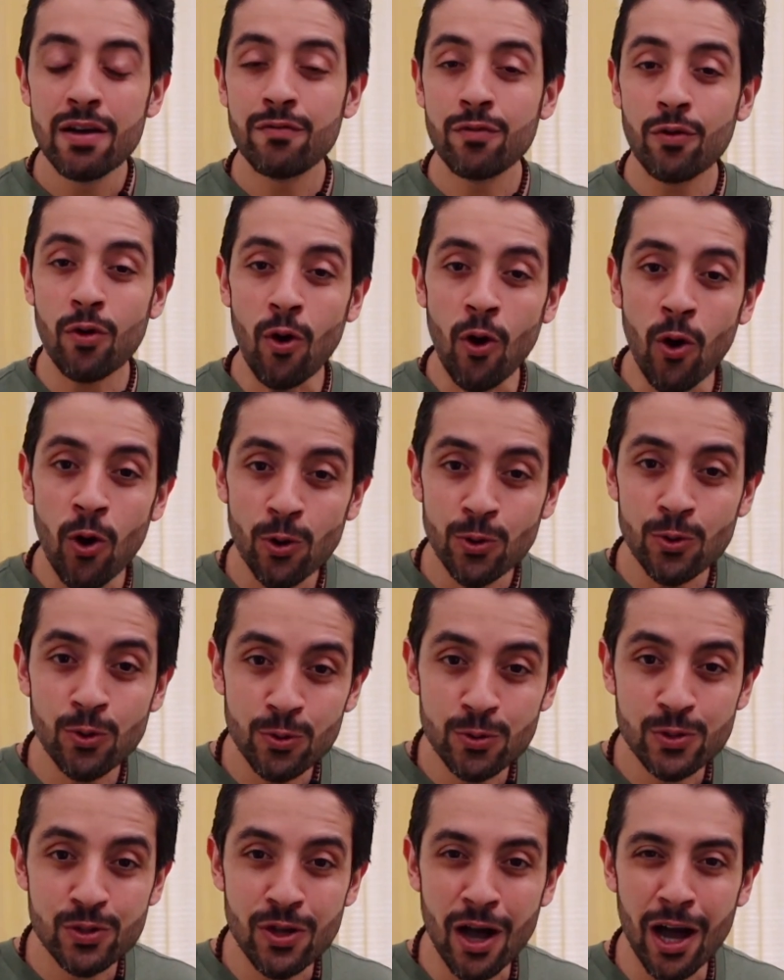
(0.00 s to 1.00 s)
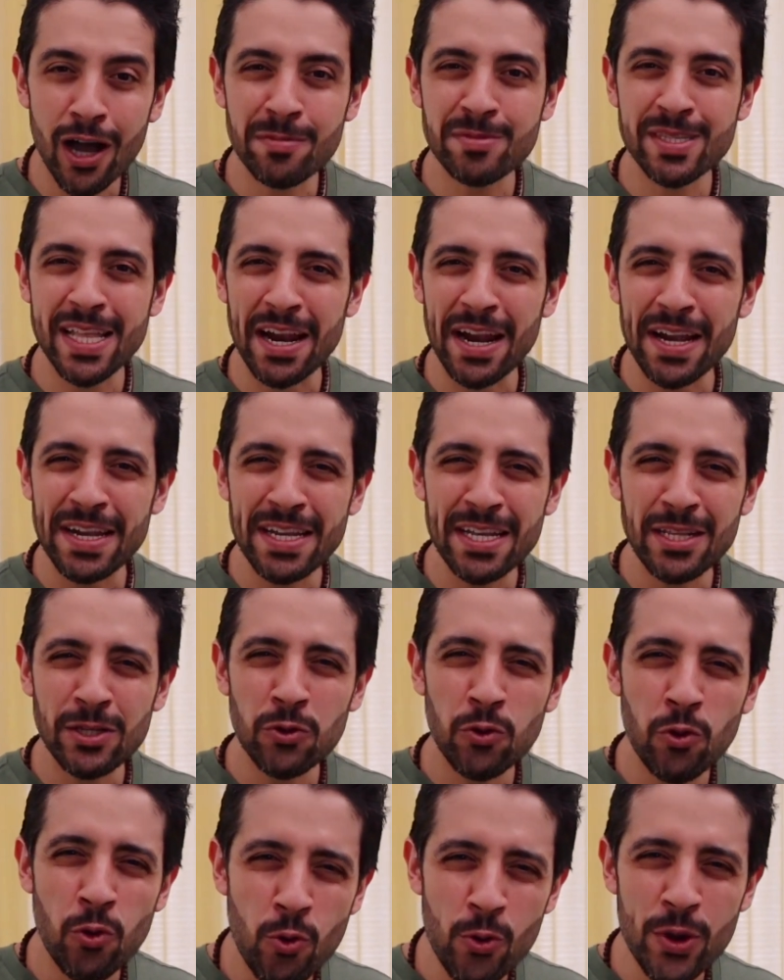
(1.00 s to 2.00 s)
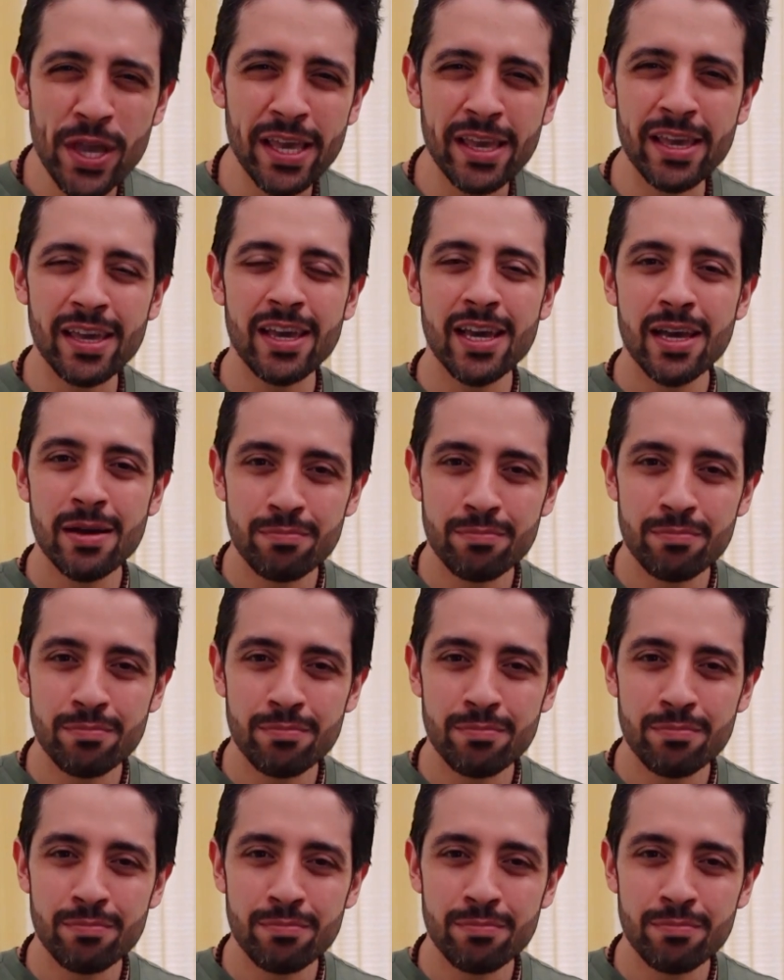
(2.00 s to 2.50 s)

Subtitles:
for all those times that I need quick